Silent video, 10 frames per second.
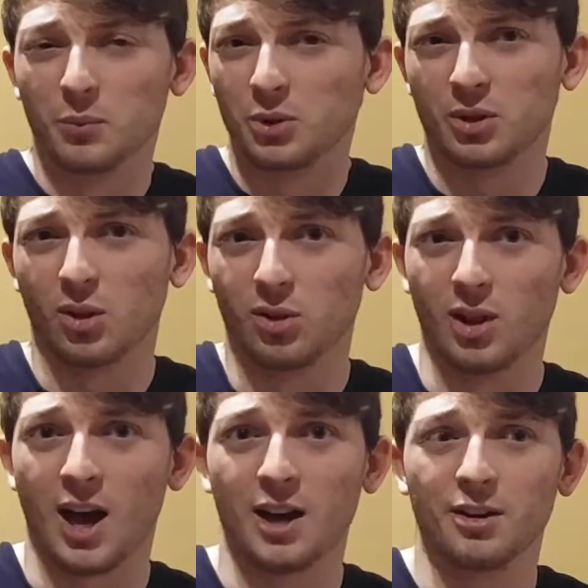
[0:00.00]
there's a
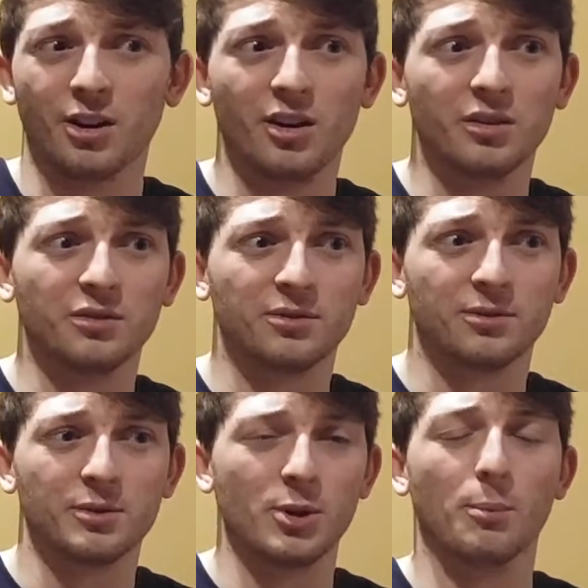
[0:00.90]
lot of,
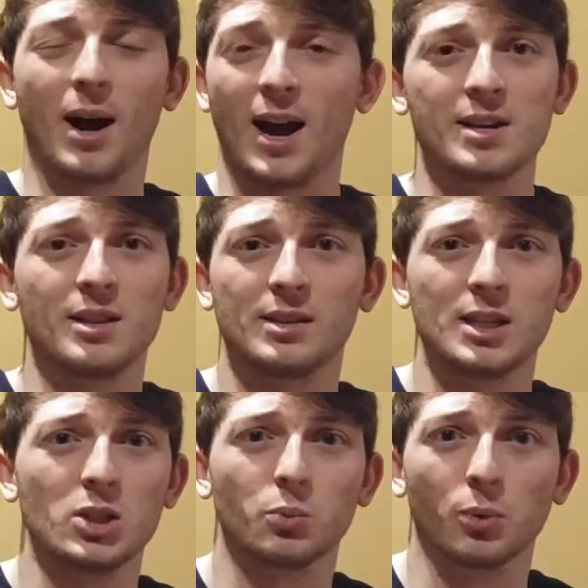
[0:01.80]
behind the scenes